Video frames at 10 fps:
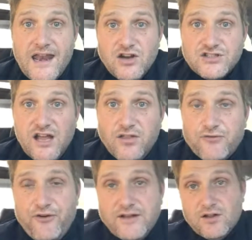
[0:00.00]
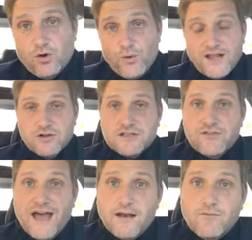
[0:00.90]
And here's the other fun little wrinkle
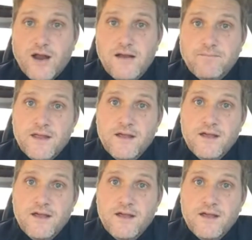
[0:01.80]
to that, right?